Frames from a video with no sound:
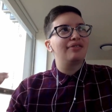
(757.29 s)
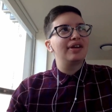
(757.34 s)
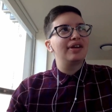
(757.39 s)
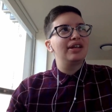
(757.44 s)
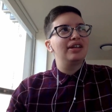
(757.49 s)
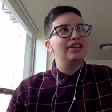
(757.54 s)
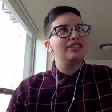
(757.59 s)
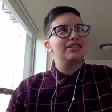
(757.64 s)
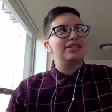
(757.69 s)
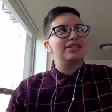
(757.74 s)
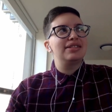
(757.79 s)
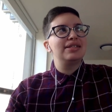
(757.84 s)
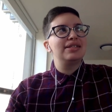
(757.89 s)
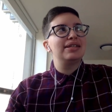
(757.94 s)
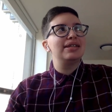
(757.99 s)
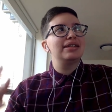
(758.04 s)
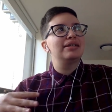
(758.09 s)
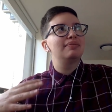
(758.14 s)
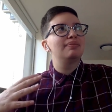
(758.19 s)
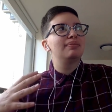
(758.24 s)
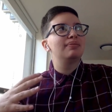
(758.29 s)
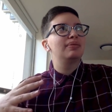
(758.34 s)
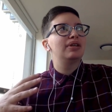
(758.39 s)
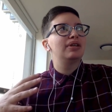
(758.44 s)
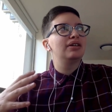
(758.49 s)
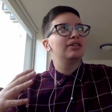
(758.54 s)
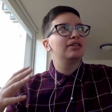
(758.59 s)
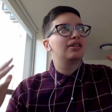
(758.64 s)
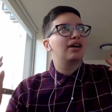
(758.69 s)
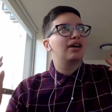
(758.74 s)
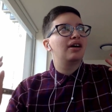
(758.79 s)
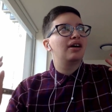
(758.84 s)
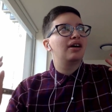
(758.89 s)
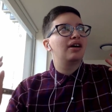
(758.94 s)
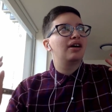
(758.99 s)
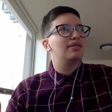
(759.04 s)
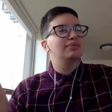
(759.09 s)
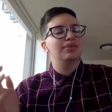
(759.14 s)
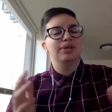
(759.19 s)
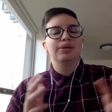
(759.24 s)
every team,
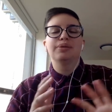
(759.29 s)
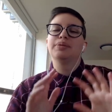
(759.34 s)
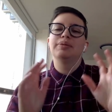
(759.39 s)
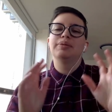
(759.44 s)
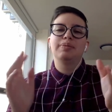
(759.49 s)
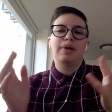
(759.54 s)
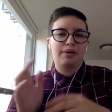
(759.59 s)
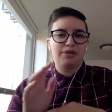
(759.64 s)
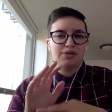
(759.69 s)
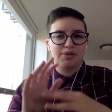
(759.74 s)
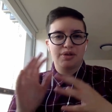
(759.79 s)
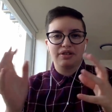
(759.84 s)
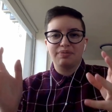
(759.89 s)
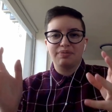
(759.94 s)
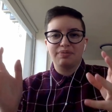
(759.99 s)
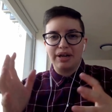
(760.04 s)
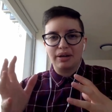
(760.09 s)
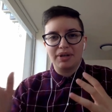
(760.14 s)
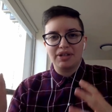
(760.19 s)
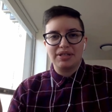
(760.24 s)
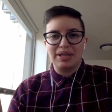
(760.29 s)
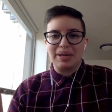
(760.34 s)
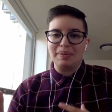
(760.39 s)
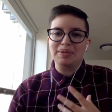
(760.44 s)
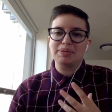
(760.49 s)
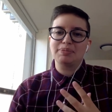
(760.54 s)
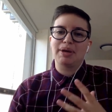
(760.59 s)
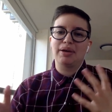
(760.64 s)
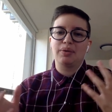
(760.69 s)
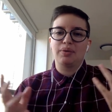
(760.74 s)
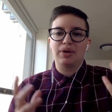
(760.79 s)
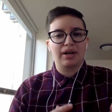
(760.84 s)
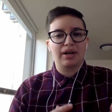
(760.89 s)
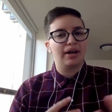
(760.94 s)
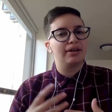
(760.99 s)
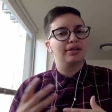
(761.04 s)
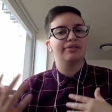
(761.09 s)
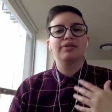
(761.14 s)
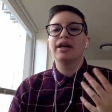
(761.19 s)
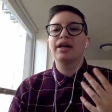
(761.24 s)
you know, we like sort of break up our teams by
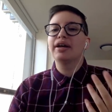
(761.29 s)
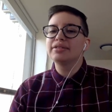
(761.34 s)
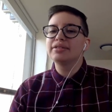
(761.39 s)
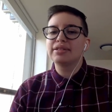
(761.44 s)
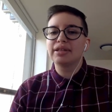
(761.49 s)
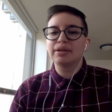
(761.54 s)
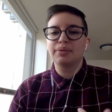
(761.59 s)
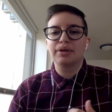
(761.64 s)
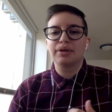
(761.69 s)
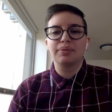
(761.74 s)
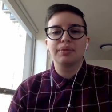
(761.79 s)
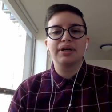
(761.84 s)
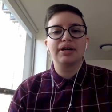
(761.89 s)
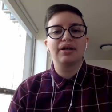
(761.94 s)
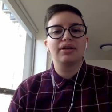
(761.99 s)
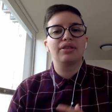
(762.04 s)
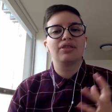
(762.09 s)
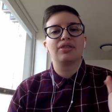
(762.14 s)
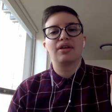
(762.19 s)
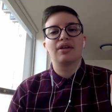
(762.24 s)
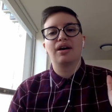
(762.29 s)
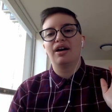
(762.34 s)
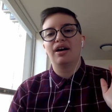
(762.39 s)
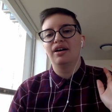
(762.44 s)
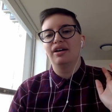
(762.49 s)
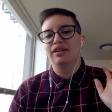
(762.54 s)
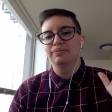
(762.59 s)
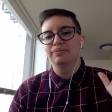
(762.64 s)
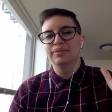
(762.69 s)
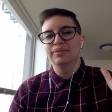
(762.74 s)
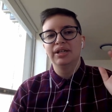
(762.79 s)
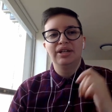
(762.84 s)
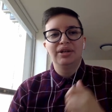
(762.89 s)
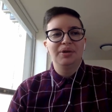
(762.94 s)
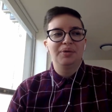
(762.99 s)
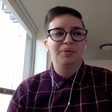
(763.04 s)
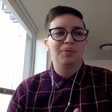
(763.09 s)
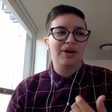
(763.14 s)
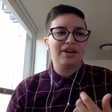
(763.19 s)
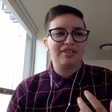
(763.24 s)
what kind of clients they work with,
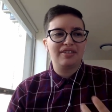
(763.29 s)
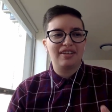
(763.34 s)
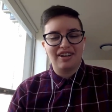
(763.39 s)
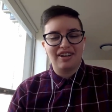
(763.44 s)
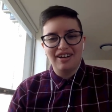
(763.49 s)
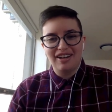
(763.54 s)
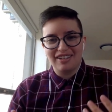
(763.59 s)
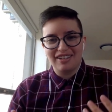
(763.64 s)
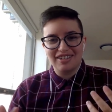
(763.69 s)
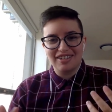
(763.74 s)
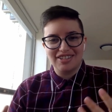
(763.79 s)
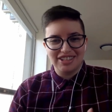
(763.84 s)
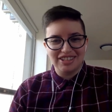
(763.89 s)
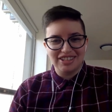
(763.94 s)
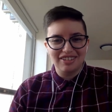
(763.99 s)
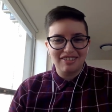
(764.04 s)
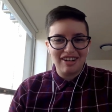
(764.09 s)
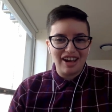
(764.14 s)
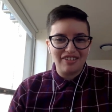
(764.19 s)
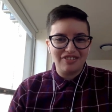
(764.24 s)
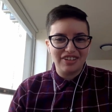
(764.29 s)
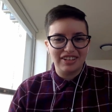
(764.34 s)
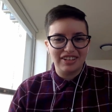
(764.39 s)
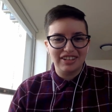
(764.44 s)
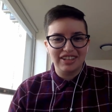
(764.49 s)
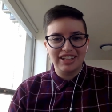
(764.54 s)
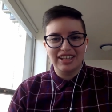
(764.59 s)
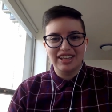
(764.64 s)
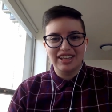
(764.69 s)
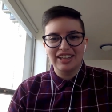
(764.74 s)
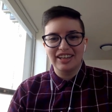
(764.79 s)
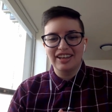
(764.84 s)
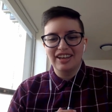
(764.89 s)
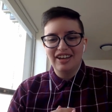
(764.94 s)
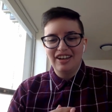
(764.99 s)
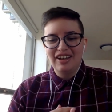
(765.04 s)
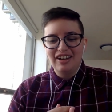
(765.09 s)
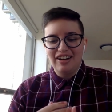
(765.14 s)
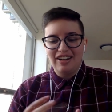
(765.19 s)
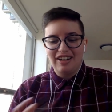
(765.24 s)
where they are
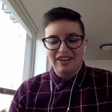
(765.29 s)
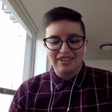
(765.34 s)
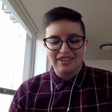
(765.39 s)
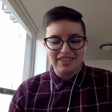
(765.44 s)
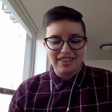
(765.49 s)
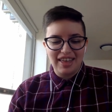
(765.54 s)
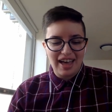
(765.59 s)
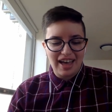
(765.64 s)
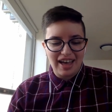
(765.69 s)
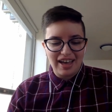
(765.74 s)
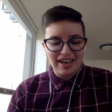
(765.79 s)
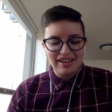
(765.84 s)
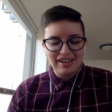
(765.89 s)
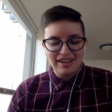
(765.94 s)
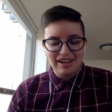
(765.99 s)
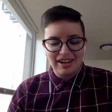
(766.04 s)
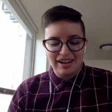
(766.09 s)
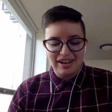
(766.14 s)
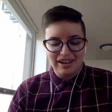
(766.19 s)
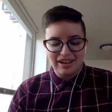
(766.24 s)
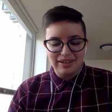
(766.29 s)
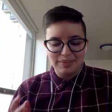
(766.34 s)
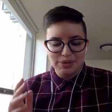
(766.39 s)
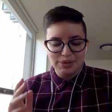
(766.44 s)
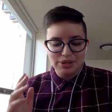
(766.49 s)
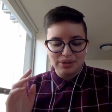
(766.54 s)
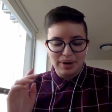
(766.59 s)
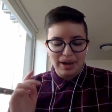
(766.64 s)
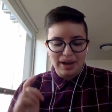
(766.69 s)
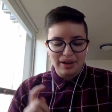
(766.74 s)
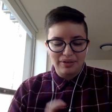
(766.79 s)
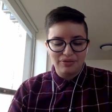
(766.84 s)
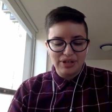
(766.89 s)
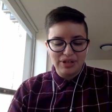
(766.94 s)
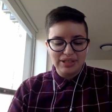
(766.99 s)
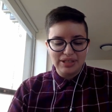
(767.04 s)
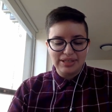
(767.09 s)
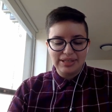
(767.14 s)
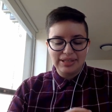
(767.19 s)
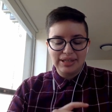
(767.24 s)
geographically, all that. So
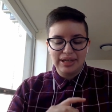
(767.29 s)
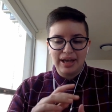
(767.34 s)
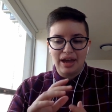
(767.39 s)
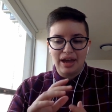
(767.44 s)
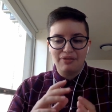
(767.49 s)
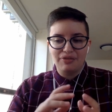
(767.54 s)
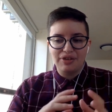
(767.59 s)
every